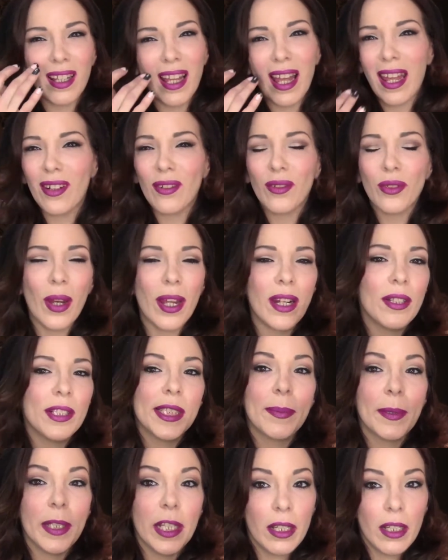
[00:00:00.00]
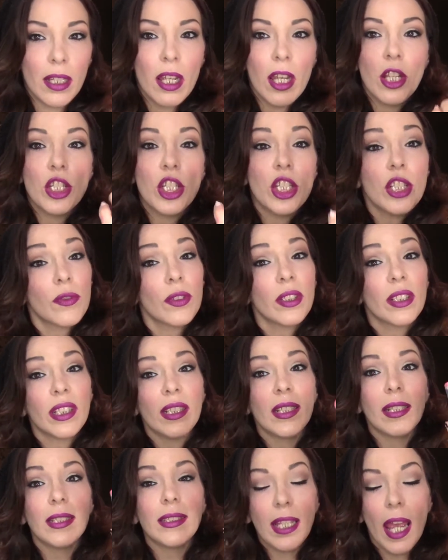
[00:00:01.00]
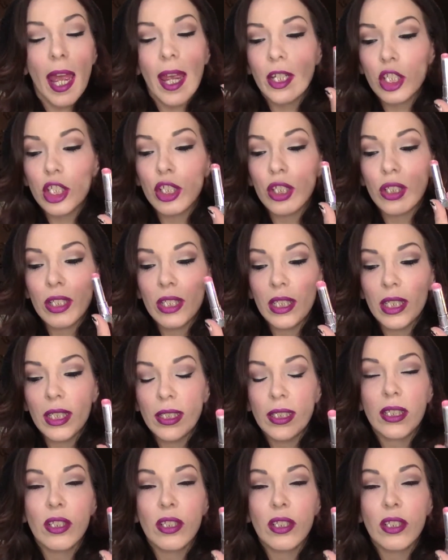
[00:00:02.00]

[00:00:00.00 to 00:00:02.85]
I don't know how to explain it. Just really nice texture to these.